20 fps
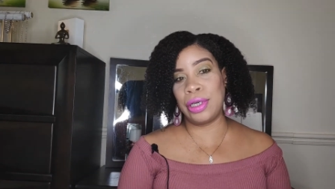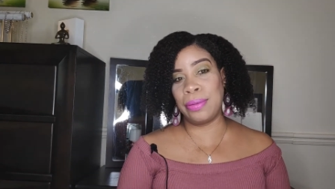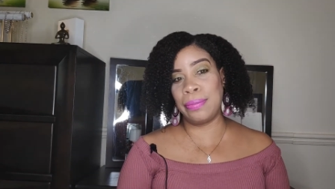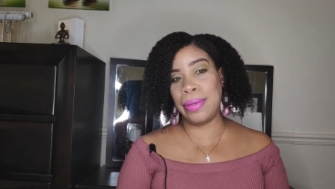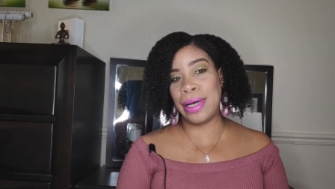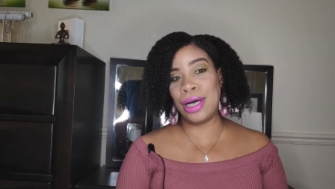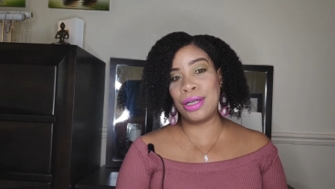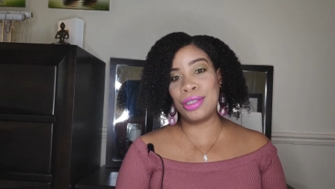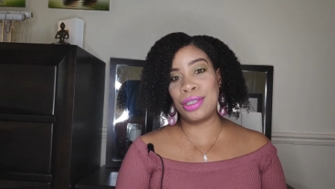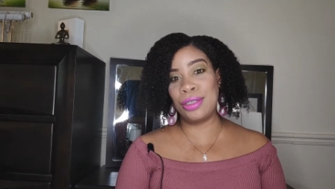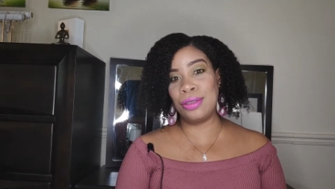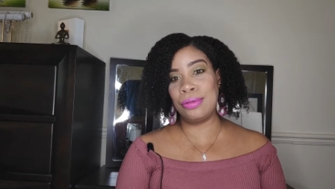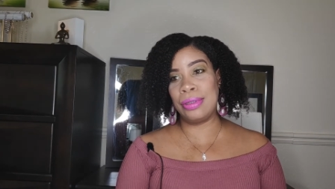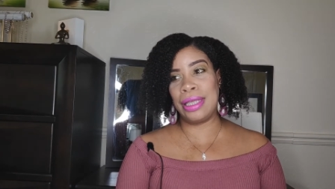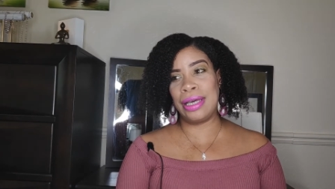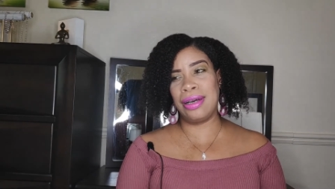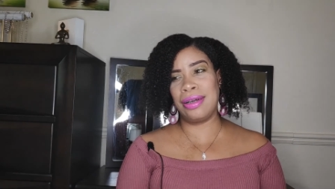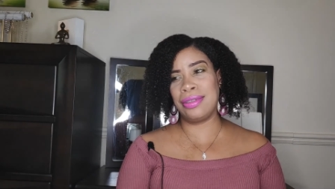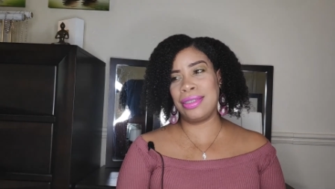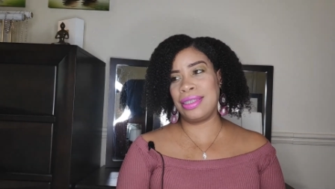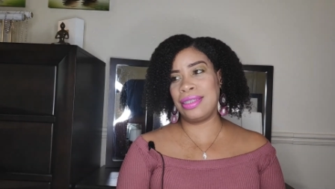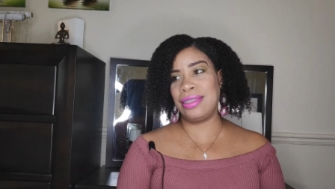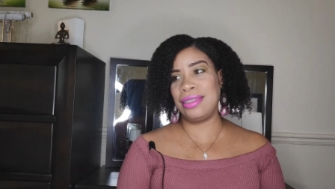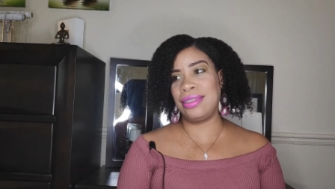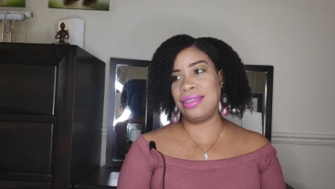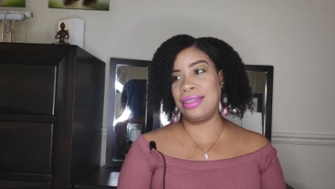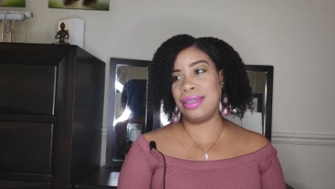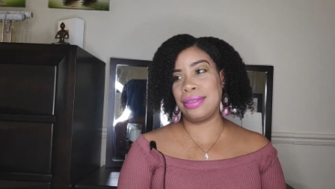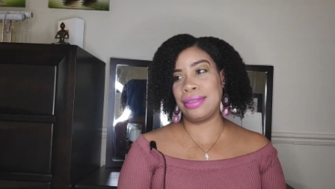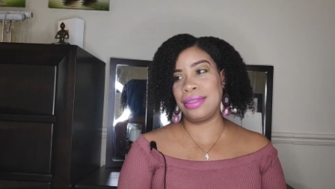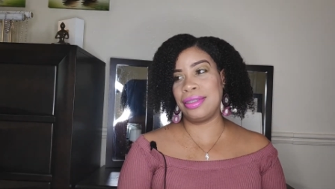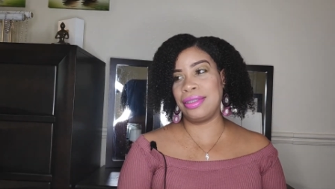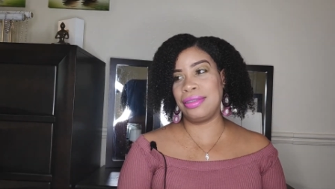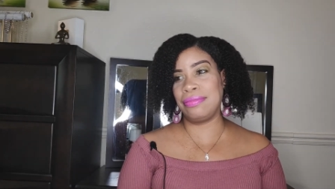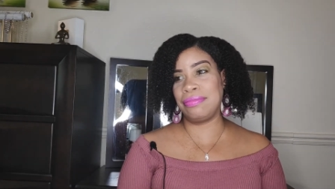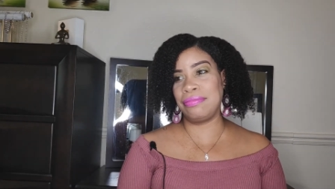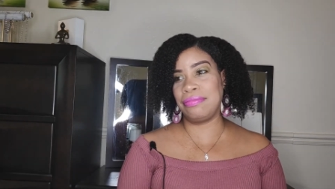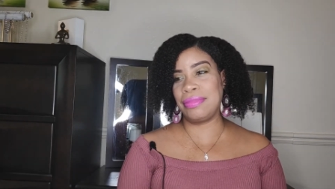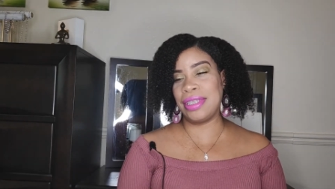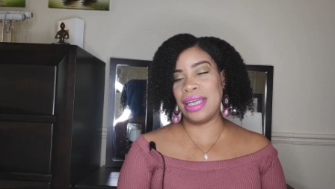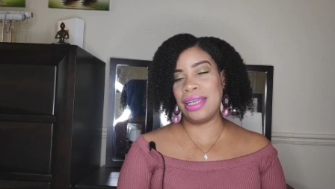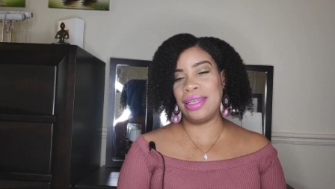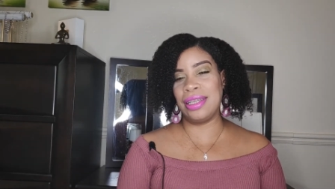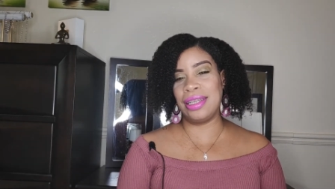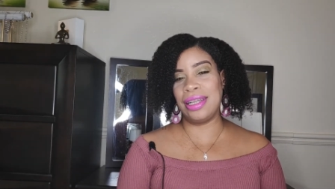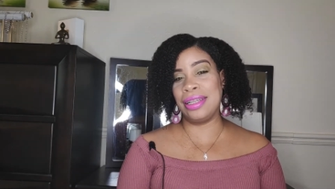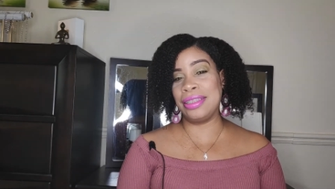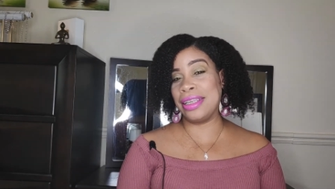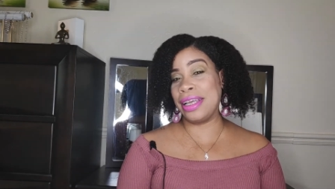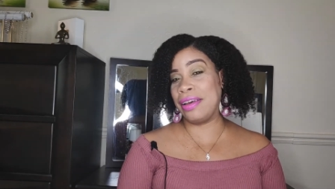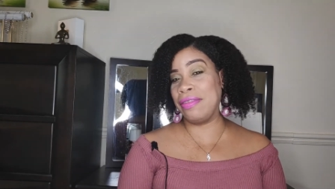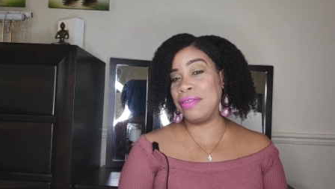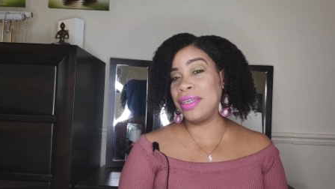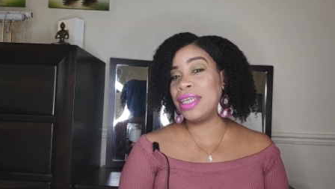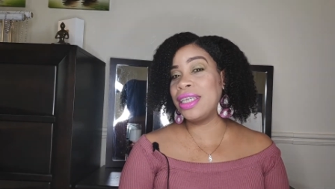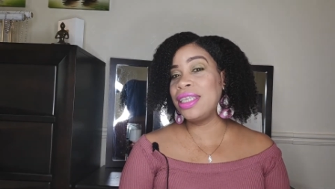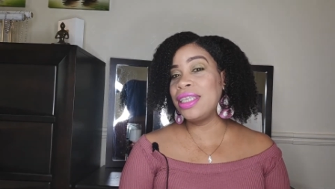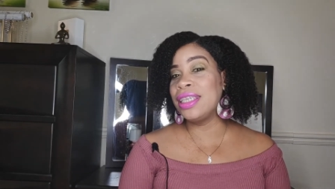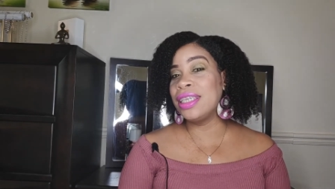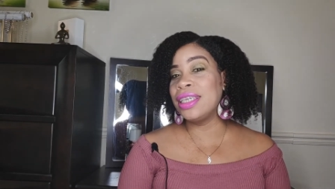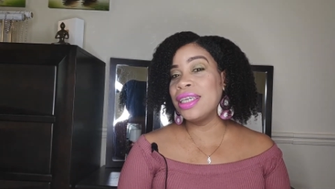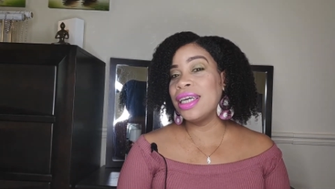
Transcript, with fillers: about 2011.